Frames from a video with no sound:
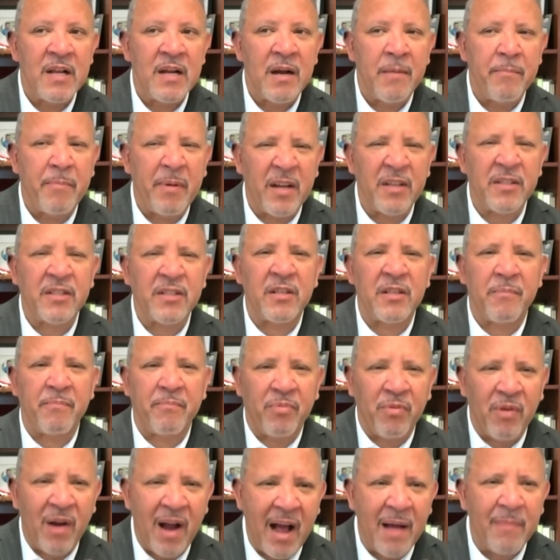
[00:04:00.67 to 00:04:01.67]
because the
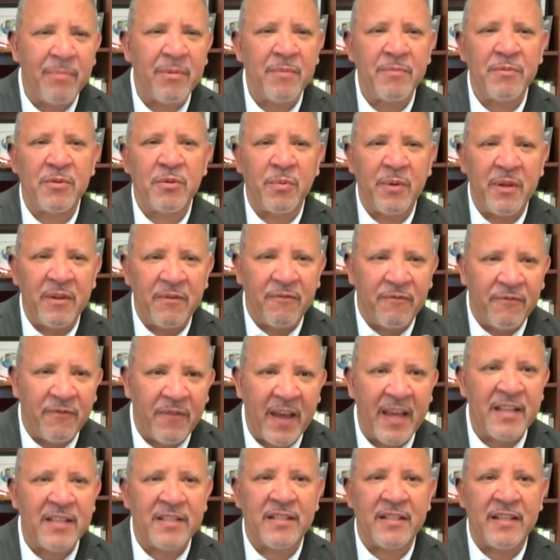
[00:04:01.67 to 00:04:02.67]
problems we
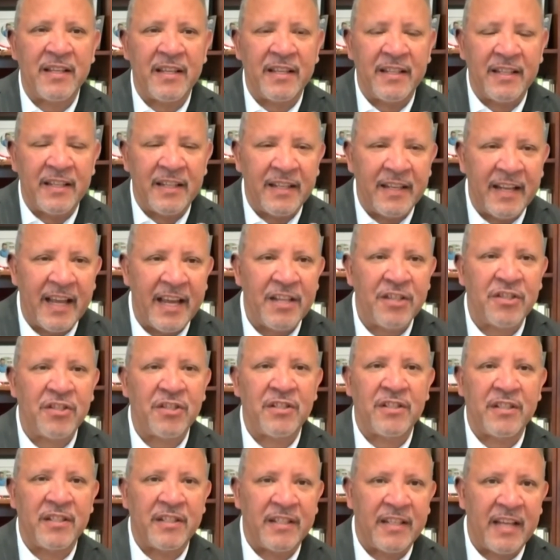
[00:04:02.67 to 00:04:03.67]
face in the
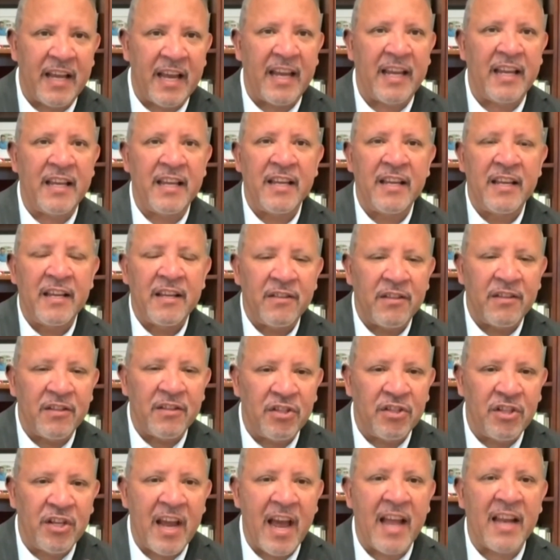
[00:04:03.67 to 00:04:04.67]
nation today, the
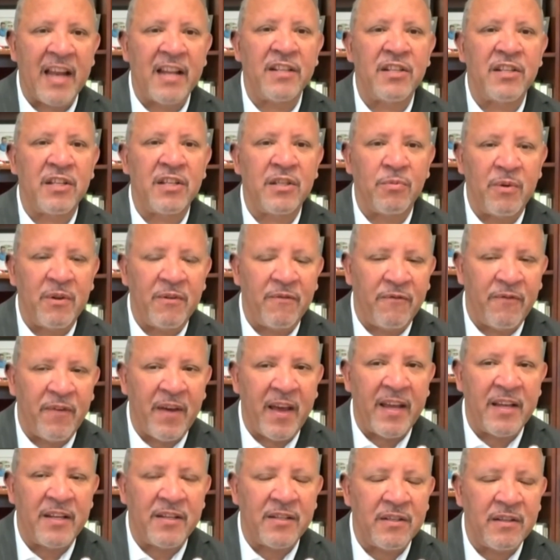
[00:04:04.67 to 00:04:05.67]
challenges we
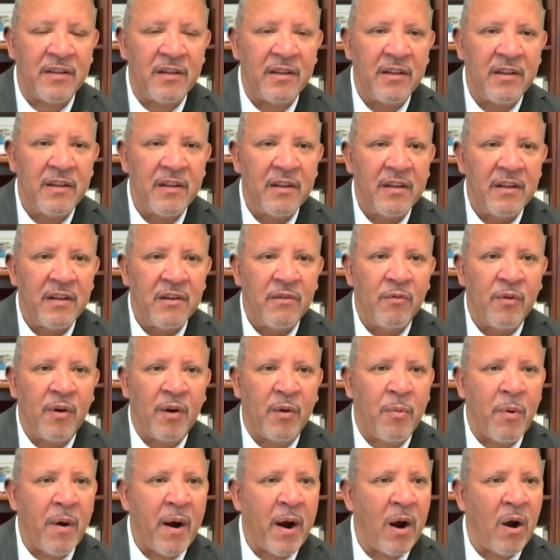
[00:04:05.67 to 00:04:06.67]
face,
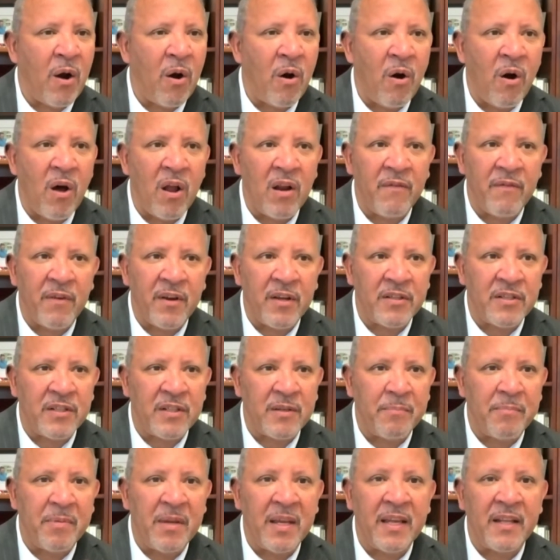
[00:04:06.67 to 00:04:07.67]
require all of us
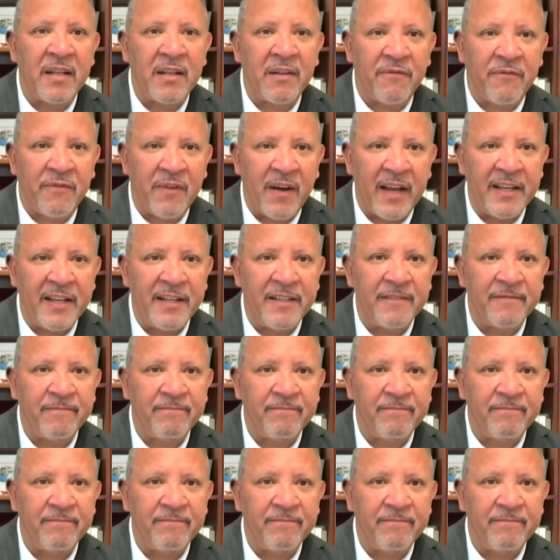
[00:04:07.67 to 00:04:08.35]
to be in the fight.